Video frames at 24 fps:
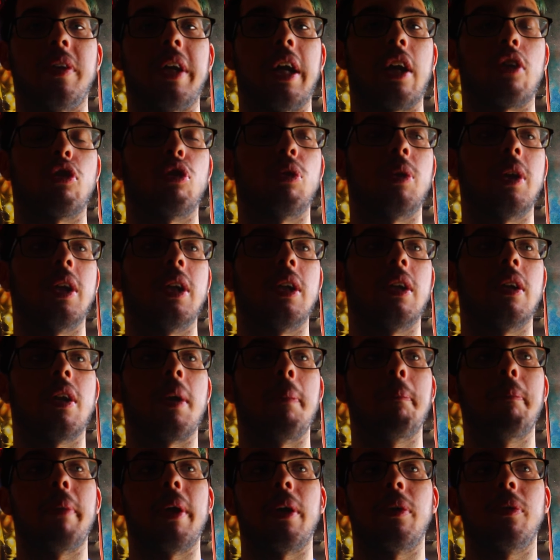They actually,
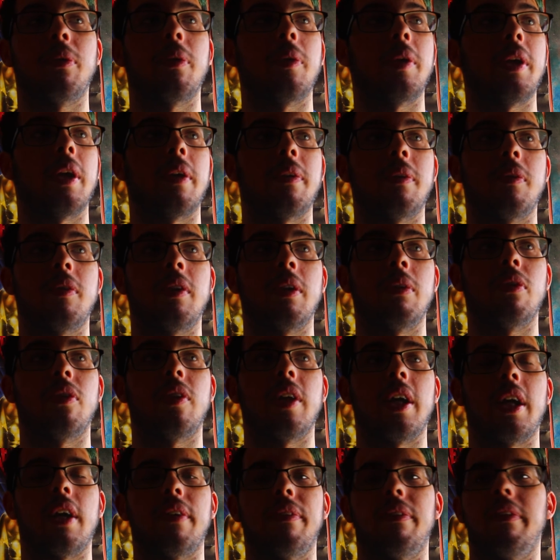compared to the other teams,
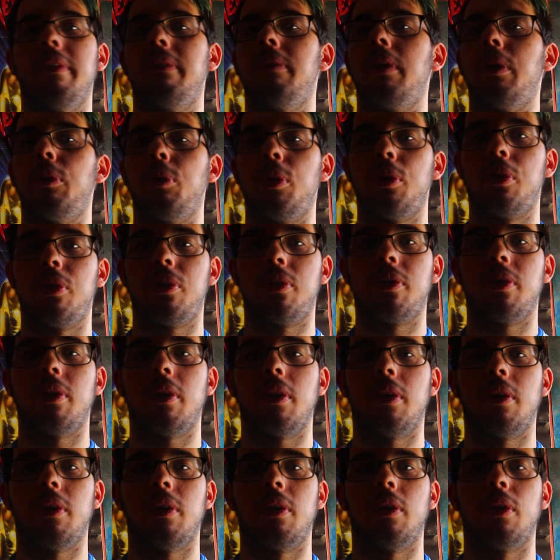they have the lowest
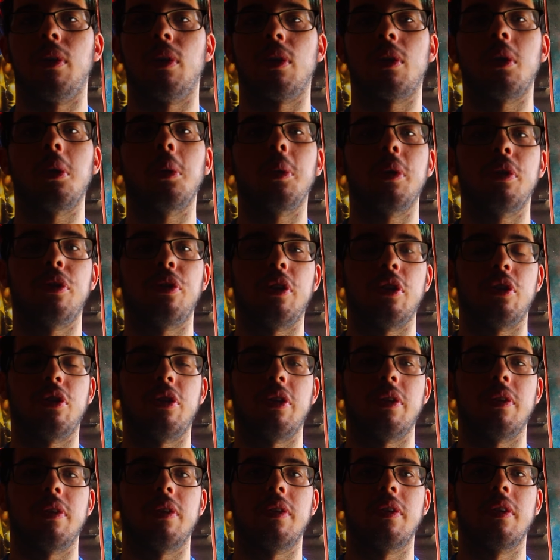
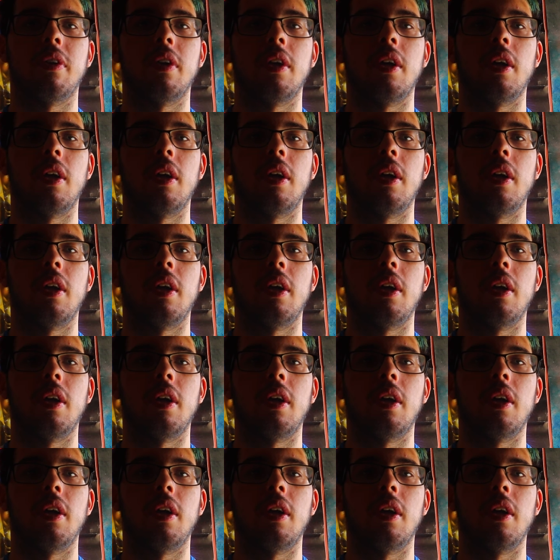coefficient